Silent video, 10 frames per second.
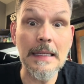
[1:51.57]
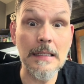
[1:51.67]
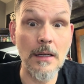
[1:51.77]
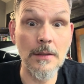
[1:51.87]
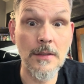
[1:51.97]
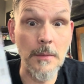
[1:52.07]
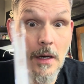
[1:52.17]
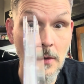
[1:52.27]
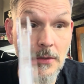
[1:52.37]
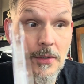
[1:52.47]
into some
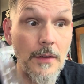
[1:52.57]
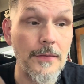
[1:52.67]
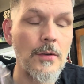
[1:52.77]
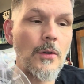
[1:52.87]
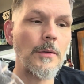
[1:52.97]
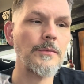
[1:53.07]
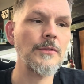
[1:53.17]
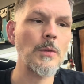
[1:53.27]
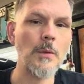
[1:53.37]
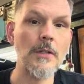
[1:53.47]
other stuff too,
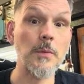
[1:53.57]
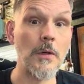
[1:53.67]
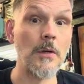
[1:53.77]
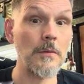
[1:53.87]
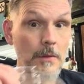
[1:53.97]
which we'll